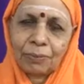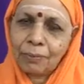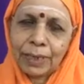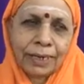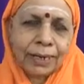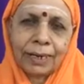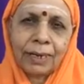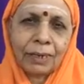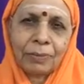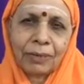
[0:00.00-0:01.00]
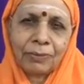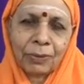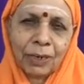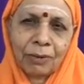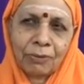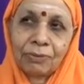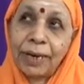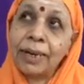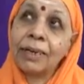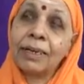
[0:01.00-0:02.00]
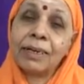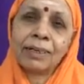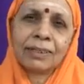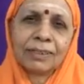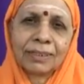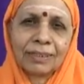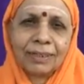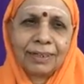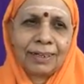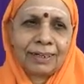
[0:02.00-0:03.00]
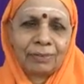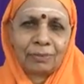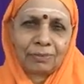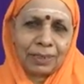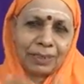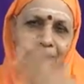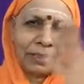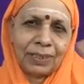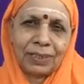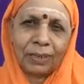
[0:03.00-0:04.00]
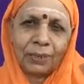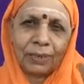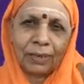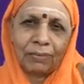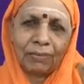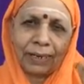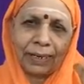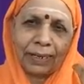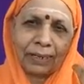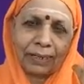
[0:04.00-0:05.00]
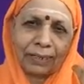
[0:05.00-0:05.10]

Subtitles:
Fire cannot be put off. Fire is merged with the total fire,